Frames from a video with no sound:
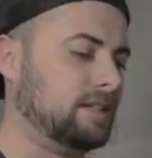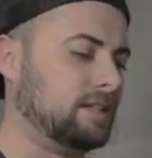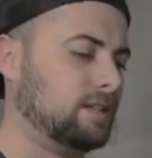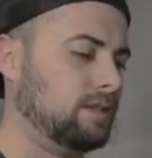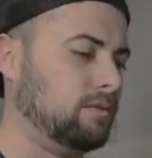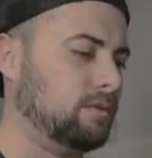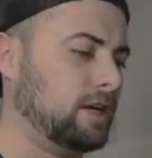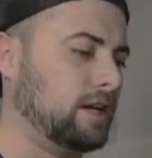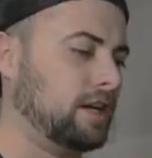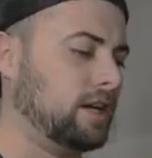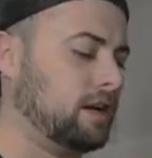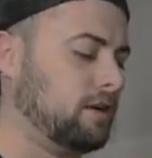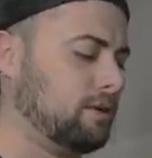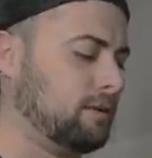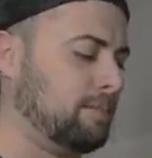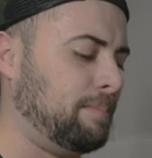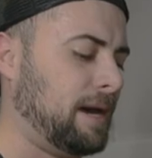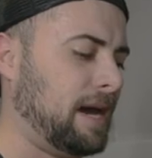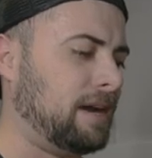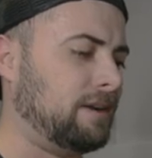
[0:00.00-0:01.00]
So we're going to go
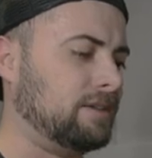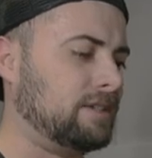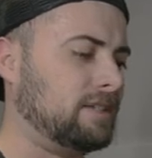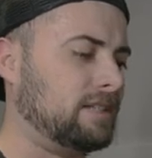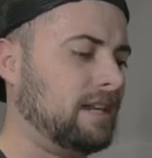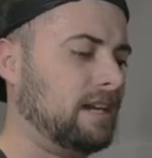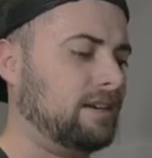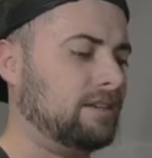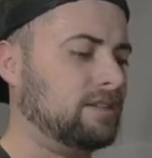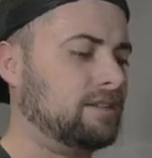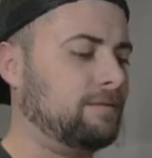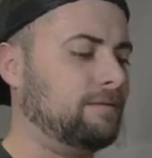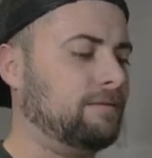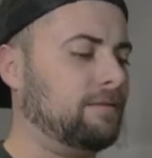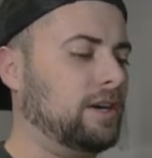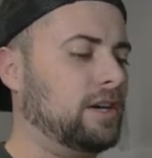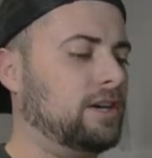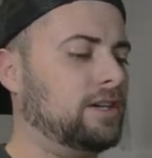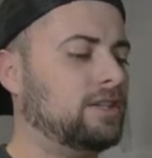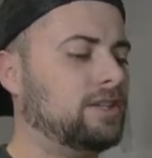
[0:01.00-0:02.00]
with Battle Styles
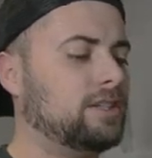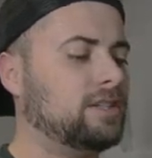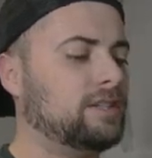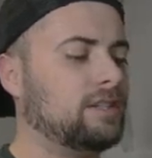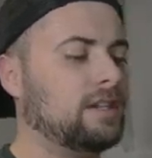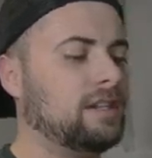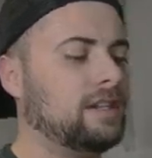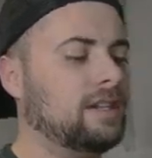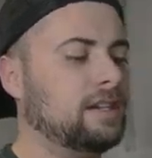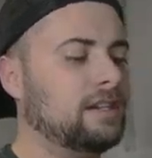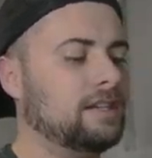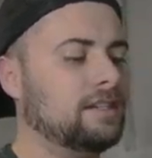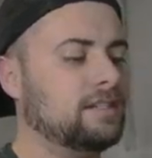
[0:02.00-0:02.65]
first.